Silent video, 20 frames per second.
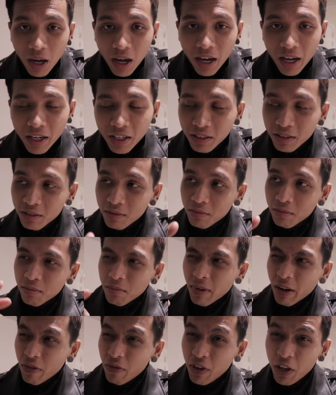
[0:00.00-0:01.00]
and
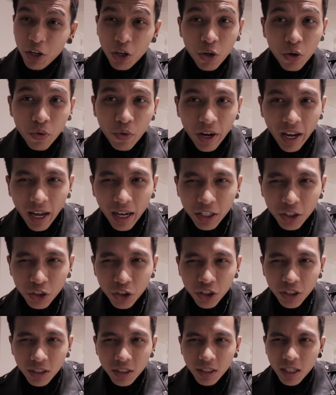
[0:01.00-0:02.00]
my video
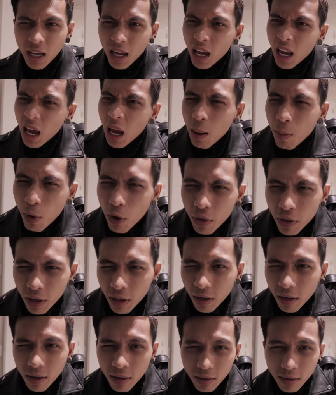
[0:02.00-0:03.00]
reaction about the
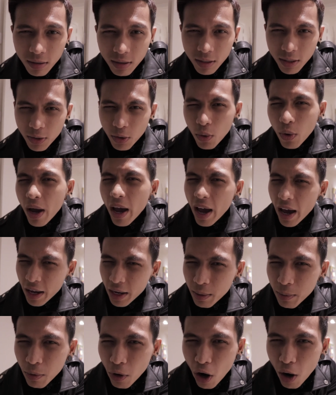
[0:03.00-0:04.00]
girls who
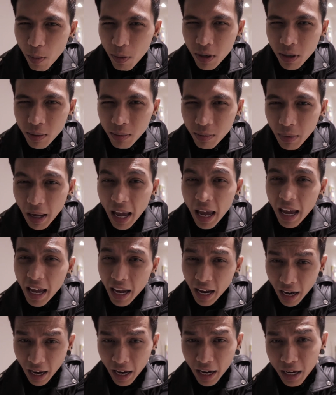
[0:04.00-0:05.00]
had a problem
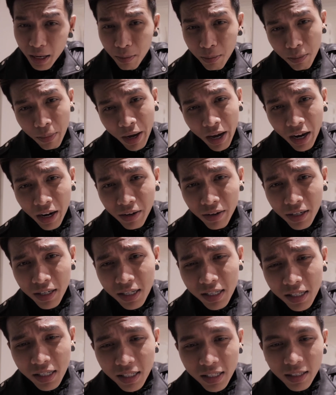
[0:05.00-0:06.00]
in
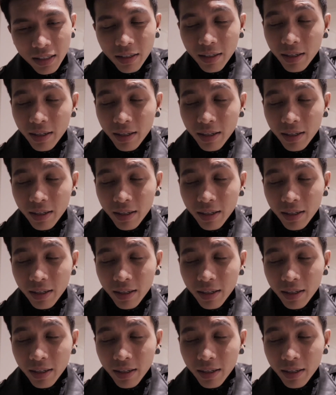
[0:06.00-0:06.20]
Paris.